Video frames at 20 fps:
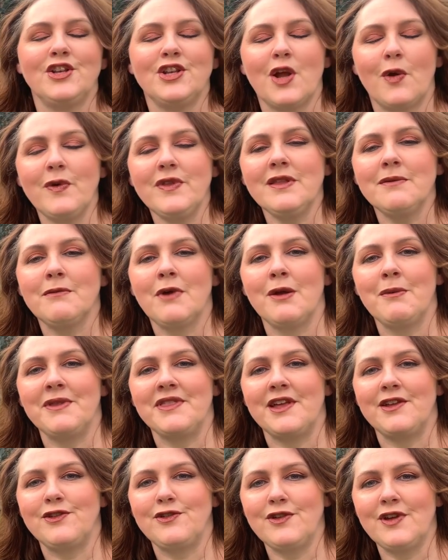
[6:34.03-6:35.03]
know at the moment
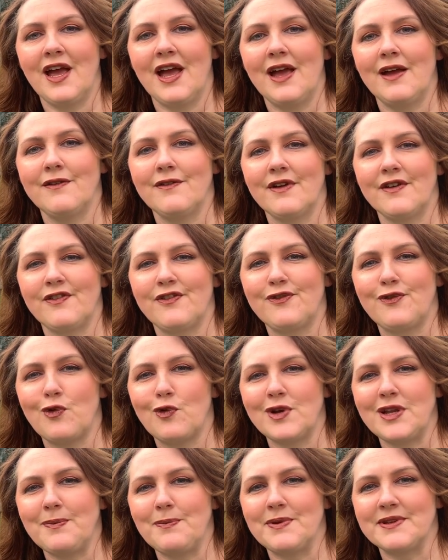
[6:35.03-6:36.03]
they do have a
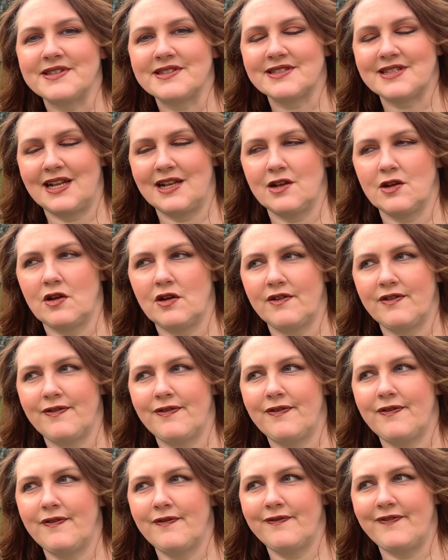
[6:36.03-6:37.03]
40%
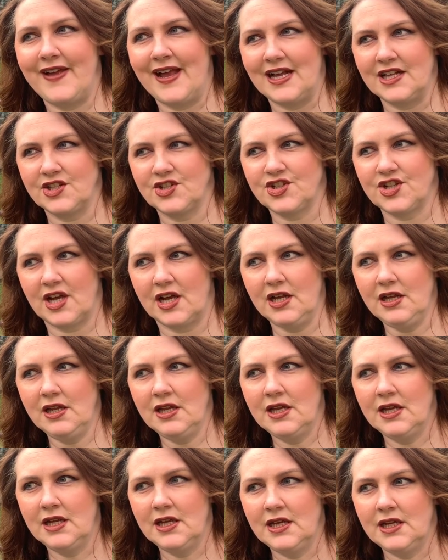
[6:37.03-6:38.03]
off voucher
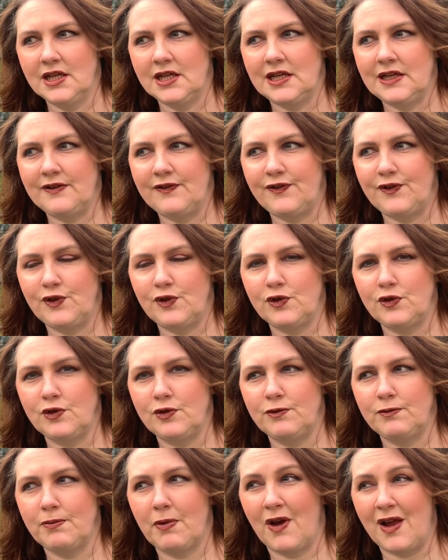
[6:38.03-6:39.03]
if
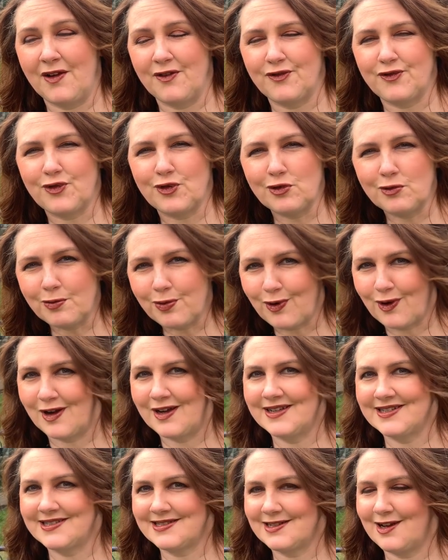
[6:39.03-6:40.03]
you buy a full
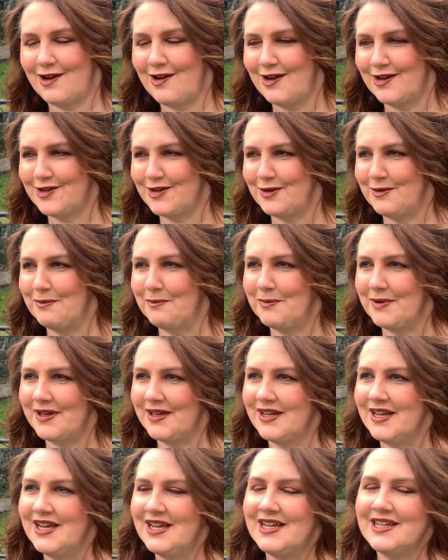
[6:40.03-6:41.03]
priced item,
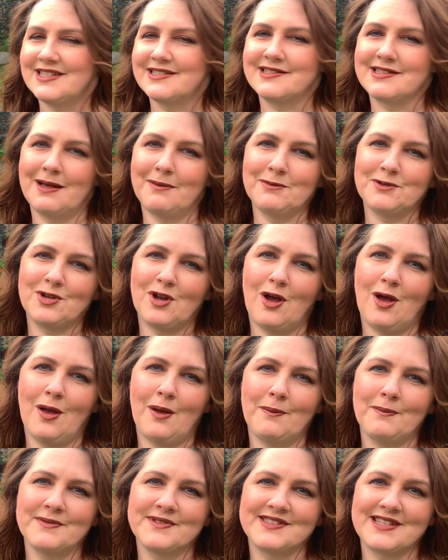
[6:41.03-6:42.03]
but
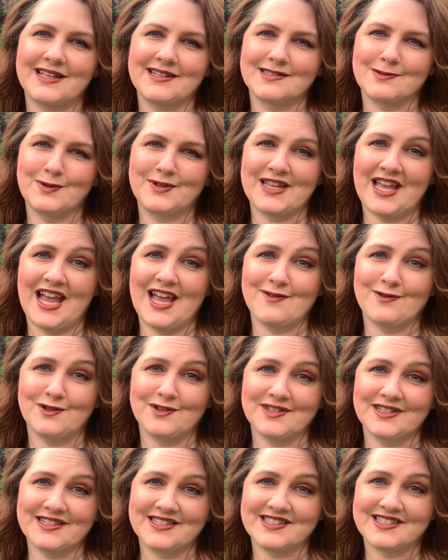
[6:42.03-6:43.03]
sometimes that's when they have all
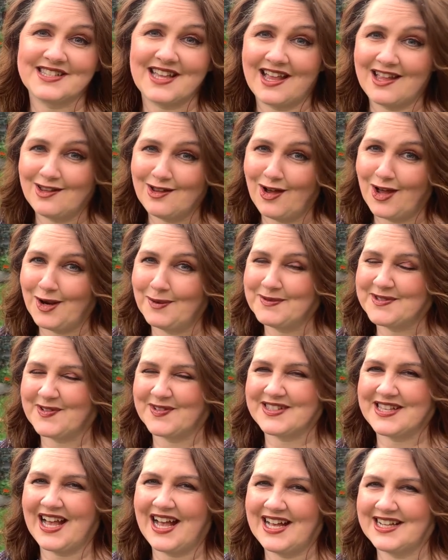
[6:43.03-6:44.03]
their sale items, so
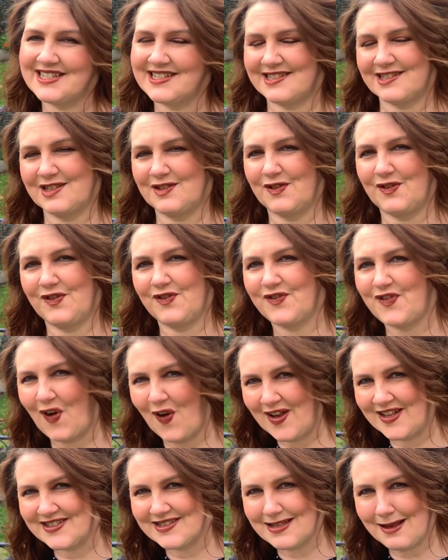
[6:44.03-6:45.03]
it's hard to sort of
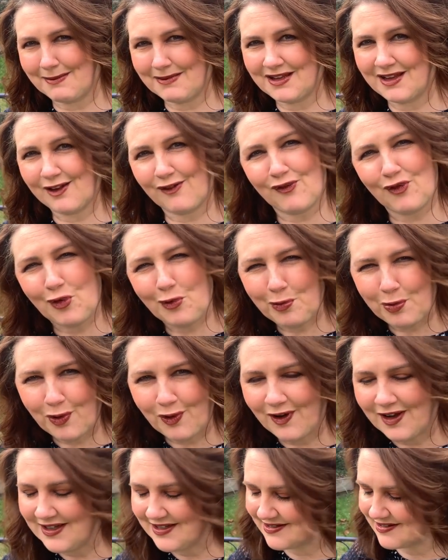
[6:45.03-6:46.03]
find something that's full
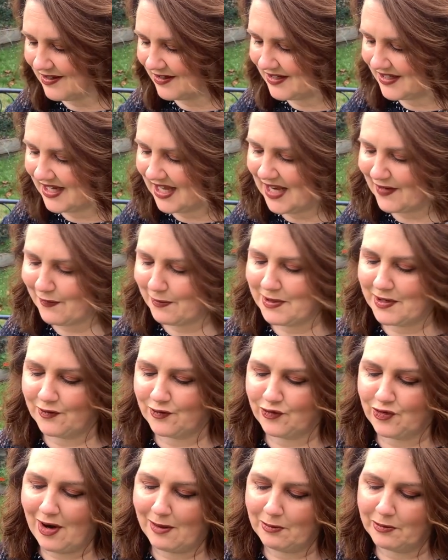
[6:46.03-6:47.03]
price, so you can have a bit of
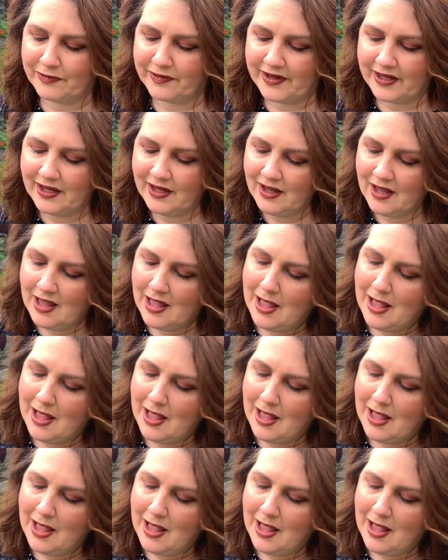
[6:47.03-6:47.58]
trouble there.